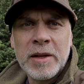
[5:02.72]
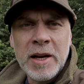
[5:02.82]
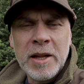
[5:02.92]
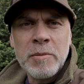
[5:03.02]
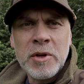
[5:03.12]

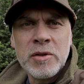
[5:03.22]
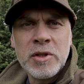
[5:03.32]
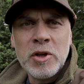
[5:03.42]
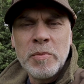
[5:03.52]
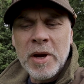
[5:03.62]
getting them used
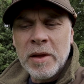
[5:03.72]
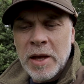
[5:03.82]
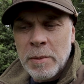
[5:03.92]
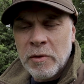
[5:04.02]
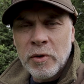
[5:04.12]
to you being
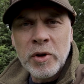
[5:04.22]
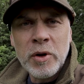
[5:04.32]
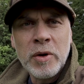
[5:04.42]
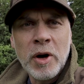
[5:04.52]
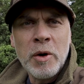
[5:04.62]
there before
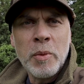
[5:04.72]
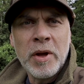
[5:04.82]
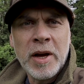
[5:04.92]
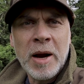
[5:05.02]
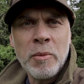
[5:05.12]
you go in with
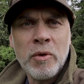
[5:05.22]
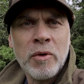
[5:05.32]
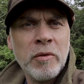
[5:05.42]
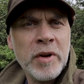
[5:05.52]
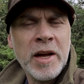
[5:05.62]
a camera
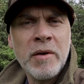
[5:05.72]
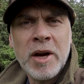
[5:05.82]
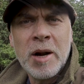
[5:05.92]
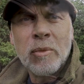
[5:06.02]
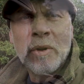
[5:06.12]
and a video
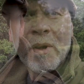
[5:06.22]
camera.